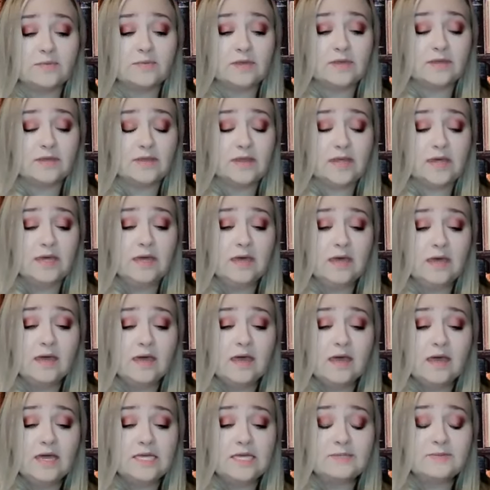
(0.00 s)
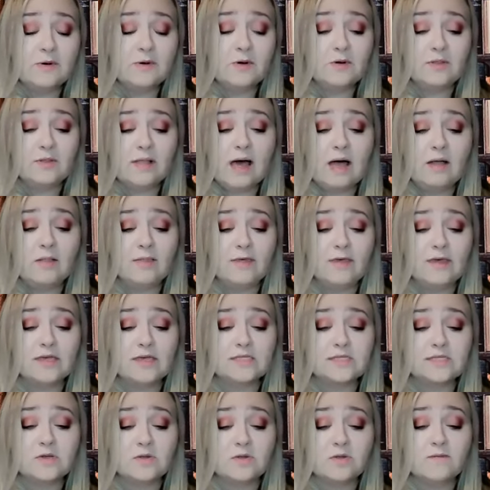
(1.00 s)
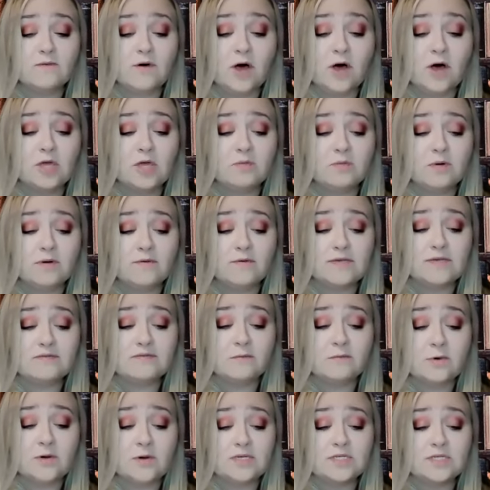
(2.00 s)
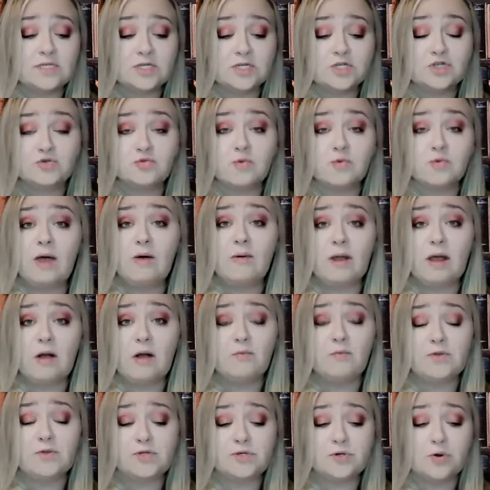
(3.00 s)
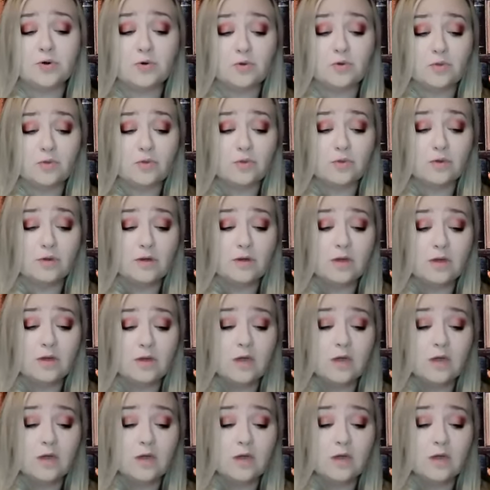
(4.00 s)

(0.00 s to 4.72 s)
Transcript: completely. He spoke loudly as though the volume of his voice could drown out the truth.